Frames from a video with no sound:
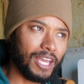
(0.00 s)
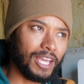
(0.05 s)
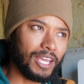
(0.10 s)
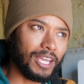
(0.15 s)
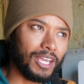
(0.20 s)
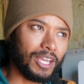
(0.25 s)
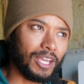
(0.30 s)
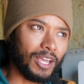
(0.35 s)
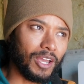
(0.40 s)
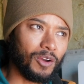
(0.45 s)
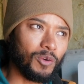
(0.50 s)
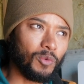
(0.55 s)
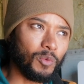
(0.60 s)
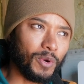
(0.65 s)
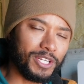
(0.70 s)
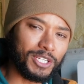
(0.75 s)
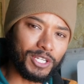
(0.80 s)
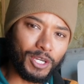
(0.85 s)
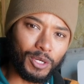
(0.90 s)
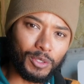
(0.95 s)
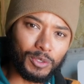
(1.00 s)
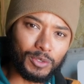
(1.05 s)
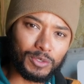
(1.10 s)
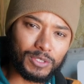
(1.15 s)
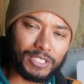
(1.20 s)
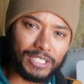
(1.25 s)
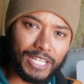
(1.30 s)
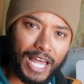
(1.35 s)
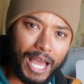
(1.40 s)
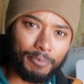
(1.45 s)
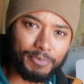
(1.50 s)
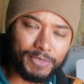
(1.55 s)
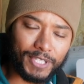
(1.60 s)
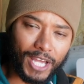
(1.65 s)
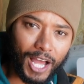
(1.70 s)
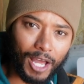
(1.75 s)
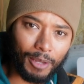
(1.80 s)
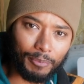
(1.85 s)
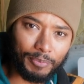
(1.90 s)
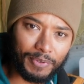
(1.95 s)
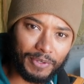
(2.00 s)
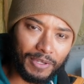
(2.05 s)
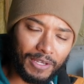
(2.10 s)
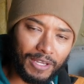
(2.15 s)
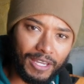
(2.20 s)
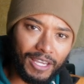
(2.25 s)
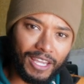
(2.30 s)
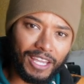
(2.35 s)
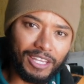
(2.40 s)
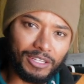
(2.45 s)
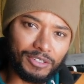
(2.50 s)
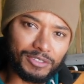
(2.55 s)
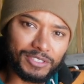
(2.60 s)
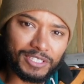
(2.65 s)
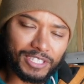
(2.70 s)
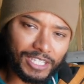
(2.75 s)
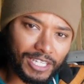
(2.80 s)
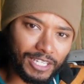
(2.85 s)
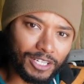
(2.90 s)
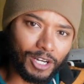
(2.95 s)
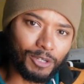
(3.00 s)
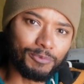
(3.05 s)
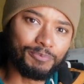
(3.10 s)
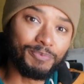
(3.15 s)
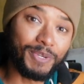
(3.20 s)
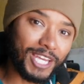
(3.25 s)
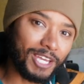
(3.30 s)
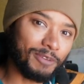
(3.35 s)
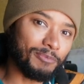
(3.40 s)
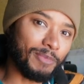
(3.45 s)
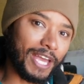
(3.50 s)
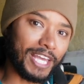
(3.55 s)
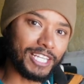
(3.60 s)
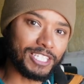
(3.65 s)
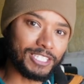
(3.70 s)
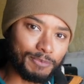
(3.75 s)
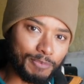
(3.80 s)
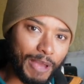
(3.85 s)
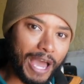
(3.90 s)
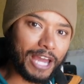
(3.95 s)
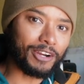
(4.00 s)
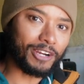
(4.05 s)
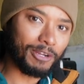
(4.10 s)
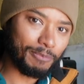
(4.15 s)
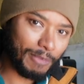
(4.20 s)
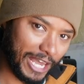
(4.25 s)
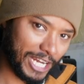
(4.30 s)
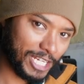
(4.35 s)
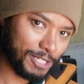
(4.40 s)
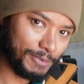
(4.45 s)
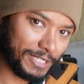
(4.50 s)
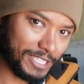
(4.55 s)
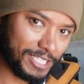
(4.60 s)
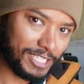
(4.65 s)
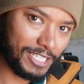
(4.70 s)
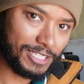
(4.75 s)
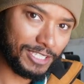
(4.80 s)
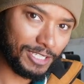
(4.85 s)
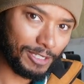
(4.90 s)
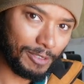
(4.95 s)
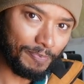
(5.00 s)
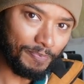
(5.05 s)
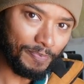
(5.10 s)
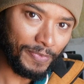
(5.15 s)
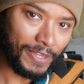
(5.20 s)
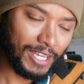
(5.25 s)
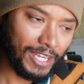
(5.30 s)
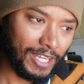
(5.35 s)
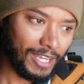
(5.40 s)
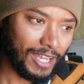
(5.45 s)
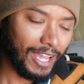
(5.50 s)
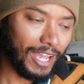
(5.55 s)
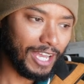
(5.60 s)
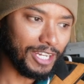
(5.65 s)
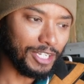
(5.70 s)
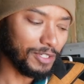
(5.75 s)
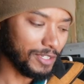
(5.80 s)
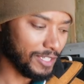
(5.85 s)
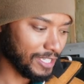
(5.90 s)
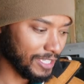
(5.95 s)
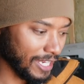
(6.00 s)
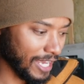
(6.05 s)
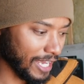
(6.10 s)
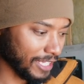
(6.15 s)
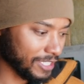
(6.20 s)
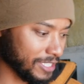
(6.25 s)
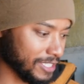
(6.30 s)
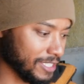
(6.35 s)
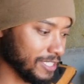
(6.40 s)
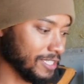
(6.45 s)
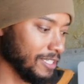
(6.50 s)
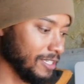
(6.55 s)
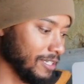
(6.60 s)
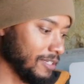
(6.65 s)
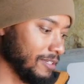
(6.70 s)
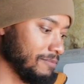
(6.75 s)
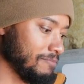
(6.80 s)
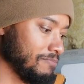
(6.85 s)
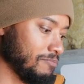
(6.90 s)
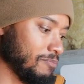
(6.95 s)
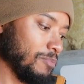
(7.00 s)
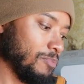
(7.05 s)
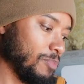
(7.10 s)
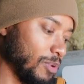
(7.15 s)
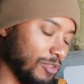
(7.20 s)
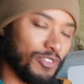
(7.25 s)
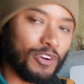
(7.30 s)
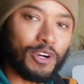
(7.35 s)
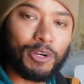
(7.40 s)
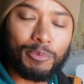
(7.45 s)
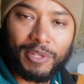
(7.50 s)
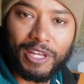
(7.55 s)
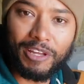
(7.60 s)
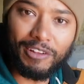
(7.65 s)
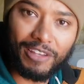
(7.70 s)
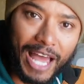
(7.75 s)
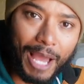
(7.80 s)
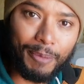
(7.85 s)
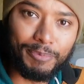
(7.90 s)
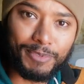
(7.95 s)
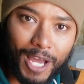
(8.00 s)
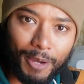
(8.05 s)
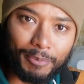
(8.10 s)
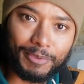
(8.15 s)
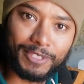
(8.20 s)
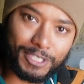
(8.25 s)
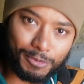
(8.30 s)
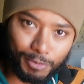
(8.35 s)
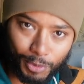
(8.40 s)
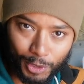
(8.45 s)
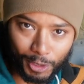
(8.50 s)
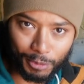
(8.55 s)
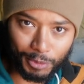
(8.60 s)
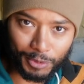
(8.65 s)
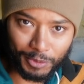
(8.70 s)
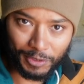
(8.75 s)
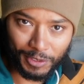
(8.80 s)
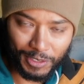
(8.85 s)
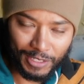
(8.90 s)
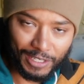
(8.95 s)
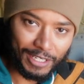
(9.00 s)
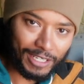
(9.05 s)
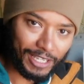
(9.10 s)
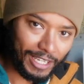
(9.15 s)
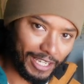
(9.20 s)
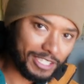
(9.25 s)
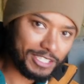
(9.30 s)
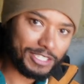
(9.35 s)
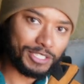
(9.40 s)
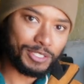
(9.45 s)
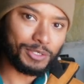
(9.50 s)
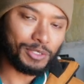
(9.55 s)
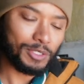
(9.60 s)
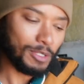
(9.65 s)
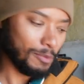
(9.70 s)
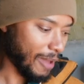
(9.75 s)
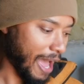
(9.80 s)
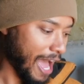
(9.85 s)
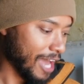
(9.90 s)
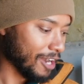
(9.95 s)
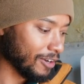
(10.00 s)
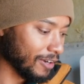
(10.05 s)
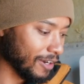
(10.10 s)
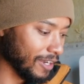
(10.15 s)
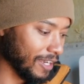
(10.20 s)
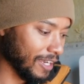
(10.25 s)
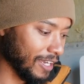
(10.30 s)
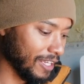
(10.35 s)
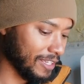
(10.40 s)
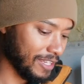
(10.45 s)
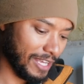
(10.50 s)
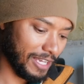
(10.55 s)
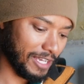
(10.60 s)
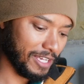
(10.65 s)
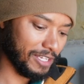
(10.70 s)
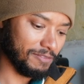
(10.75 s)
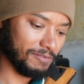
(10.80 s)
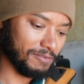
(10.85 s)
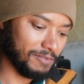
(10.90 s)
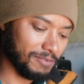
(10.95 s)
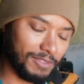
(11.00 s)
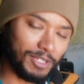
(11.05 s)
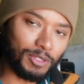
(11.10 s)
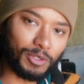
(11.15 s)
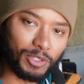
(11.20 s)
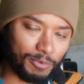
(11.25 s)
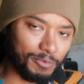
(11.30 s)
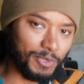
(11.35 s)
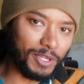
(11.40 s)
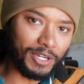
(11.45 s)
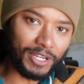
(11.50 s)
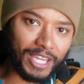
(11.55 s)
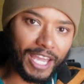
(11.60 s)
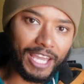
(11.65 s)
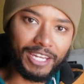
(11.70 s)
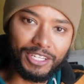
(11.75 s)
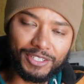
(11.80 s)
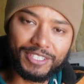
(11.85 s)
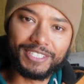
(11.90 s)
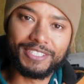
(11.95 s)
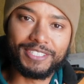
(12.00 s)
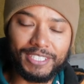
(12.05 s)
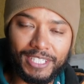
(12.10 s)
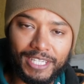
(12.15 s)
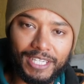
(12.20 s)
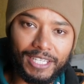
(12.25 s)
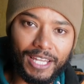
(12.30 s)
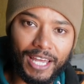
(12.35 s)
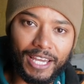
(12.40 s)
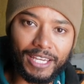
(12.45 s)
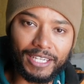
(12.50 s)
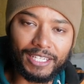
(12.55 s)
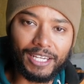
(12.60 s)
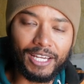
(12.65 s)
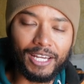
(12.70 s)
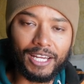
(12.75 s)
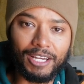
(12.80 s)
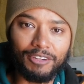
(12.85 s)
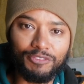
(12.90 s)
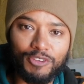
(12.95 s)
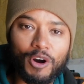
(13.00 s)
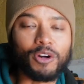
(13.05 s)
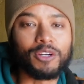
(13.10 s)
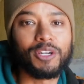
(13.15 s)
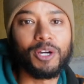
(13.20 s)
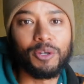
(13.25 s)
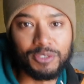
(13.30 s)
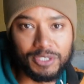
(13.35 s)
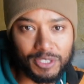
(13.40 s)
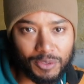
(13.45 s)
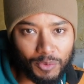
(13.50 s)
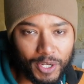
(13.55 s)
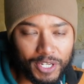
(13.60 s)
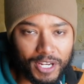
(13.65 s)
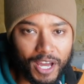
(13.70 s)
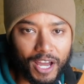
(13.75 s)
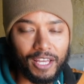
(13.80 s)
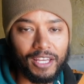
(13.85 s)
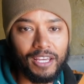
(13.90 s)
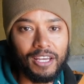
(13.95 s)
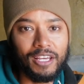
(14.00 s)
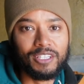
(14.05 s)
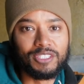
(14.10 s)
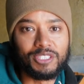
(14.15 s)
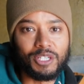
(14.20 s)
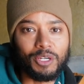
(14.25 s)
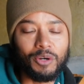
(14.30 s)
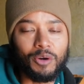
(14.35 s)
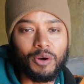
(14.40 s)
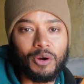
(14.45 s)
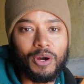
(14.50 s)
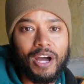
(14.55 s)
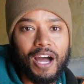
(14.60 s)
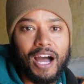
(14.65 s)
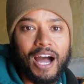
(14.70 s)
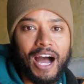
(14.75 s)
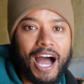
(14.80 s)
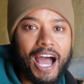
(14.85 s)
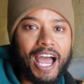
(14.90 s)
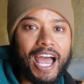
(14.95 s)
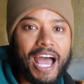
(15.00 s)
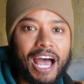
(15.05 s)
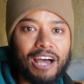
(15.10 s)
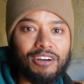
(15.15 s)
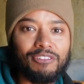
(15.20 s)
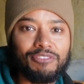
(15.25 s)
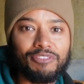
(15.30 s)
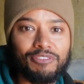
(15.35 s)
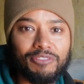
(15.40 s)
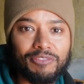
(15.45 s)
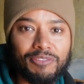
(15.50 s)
a Windows laptop, and there's a thing called BMS, battery management system, and you connect preferably a laptop, because it's portable, into the battery, and they'll communicate, and you can see like fault codes and whatnot. So I have,